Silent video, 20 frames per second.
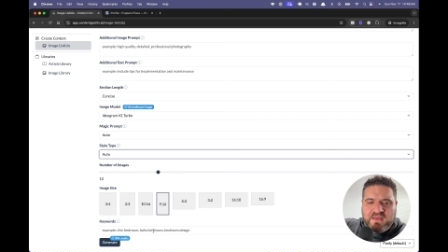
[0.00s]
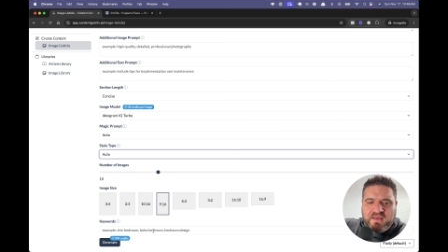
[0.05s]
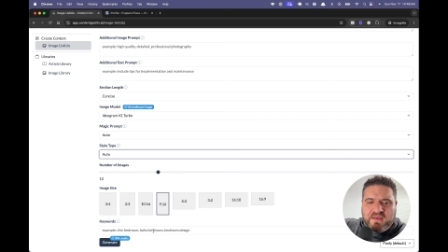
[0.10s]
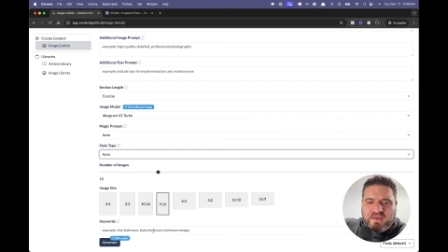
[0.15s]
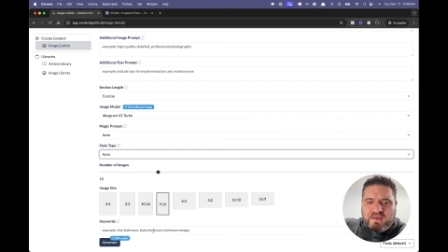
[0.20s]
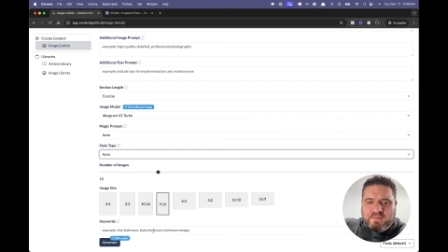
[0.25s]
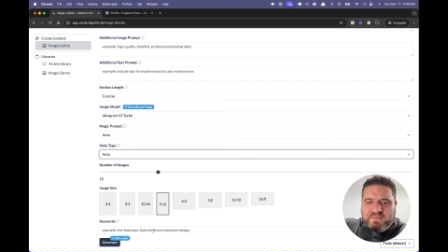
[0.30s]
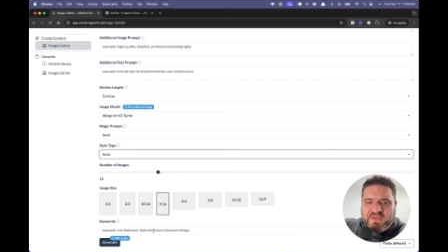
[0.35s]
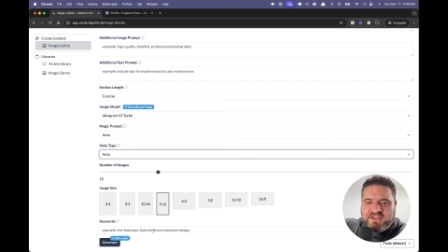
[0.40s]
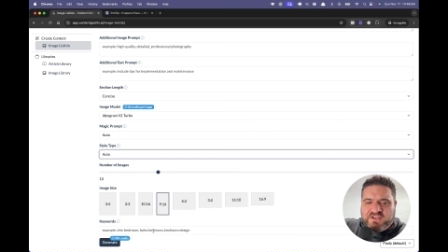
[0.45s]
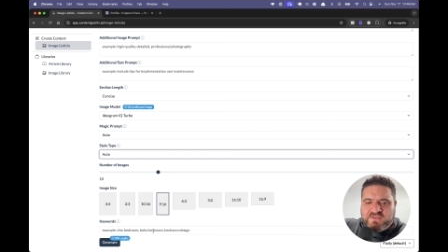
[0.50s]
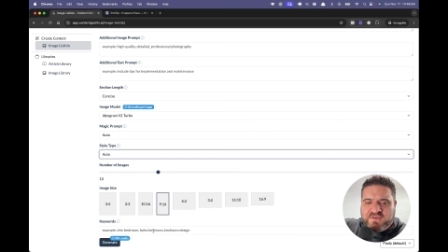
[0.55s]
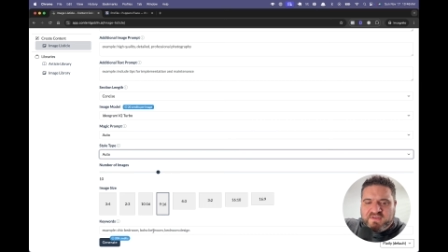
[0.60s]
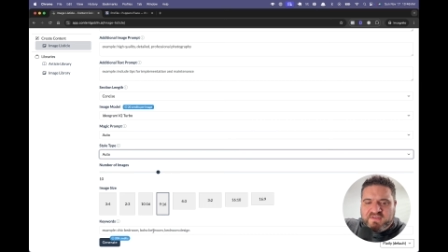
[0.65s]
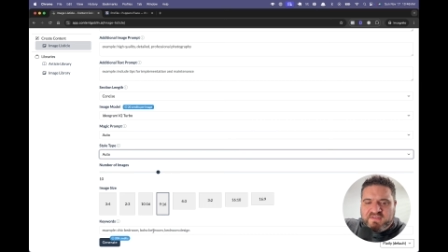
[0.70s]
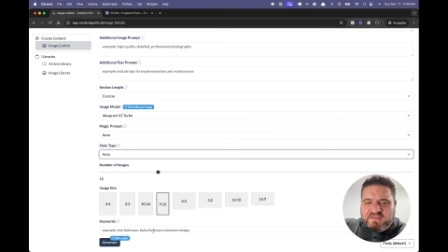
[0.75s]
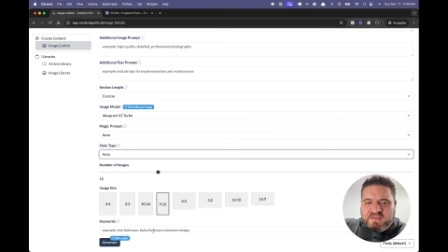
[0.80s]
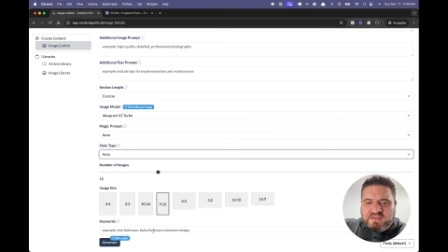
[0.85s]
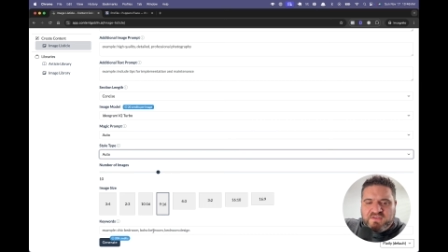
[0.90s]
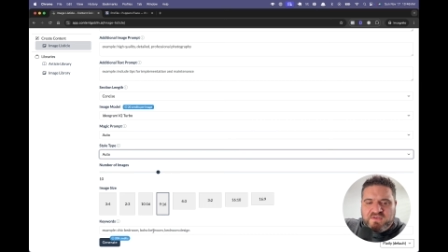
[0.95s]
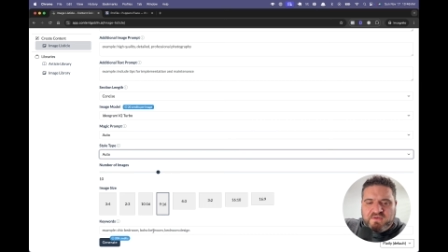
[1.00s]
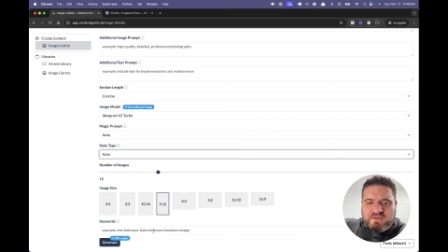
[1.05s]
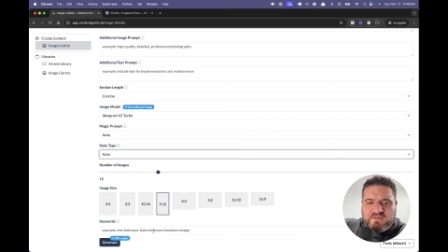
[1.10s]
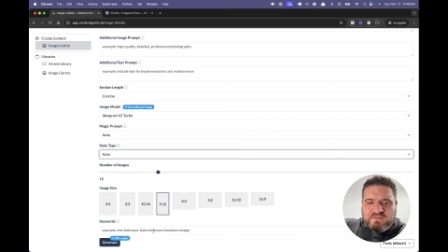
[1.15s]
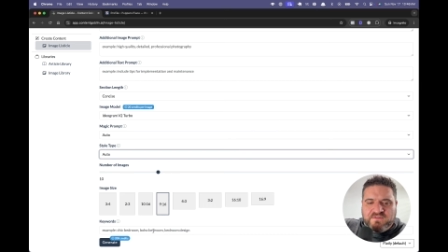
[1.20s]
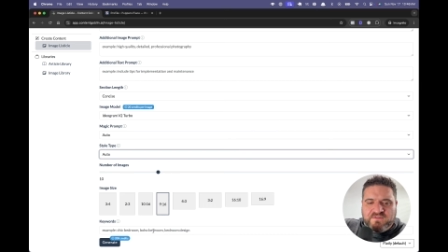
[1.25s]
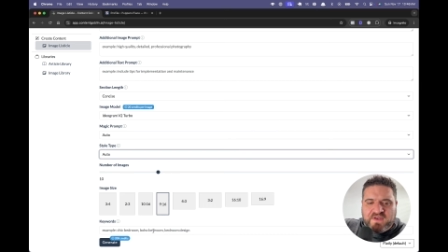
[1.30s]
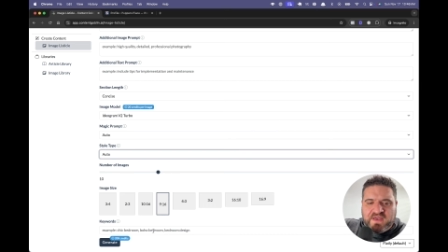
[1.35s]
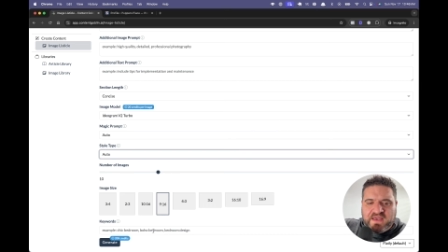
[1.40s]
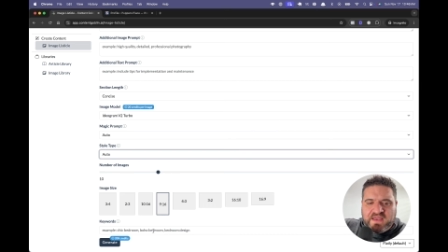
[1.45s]
Pinterest, and you can
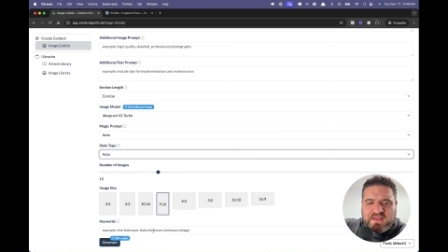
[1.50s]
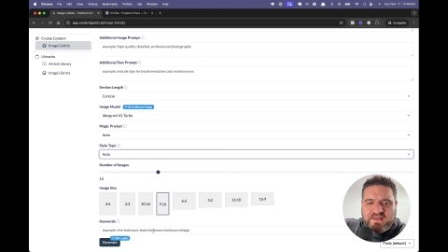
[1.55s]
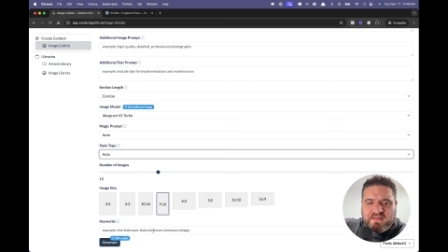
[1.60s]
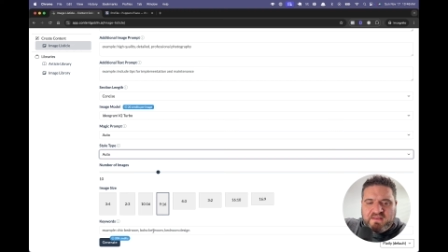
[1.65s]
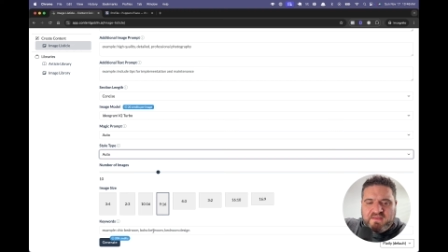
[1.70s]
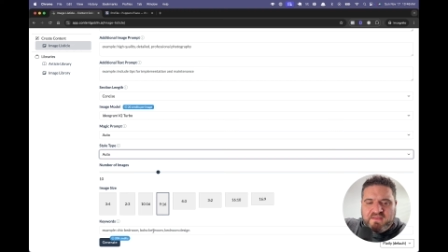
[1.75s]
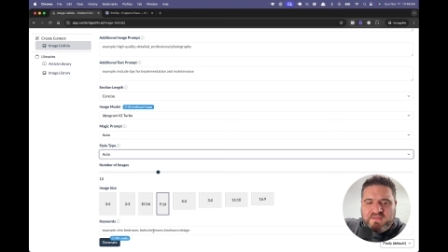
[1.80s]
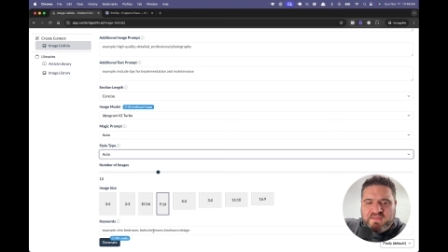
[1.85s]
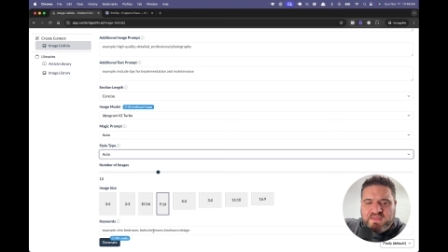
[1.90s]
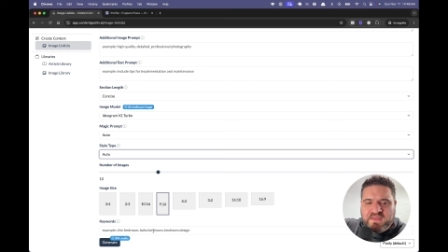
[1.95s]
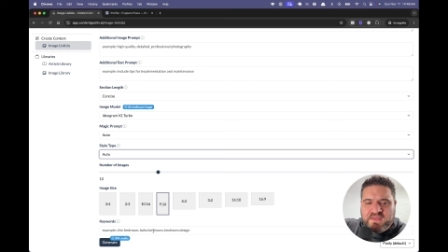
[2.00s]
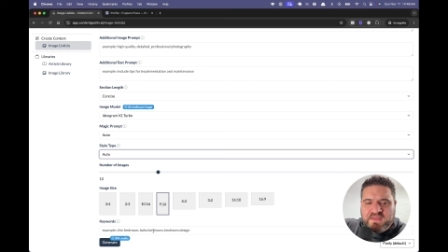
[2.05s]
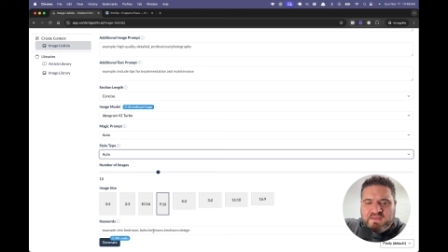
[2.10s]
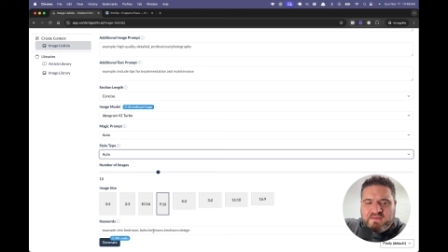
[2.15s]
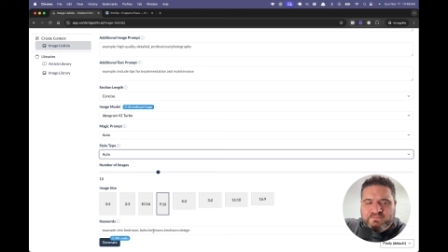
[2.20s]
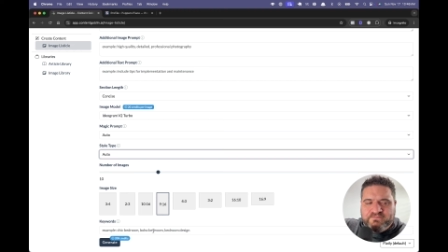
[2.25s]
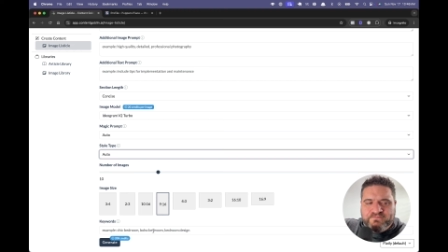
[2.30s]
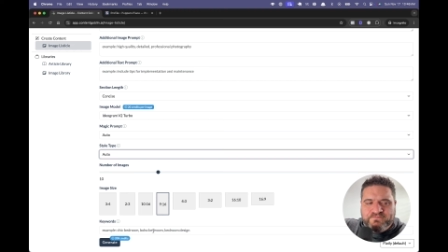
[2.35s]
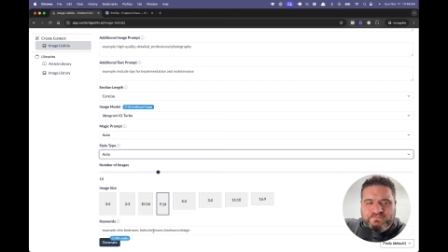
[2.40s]
find the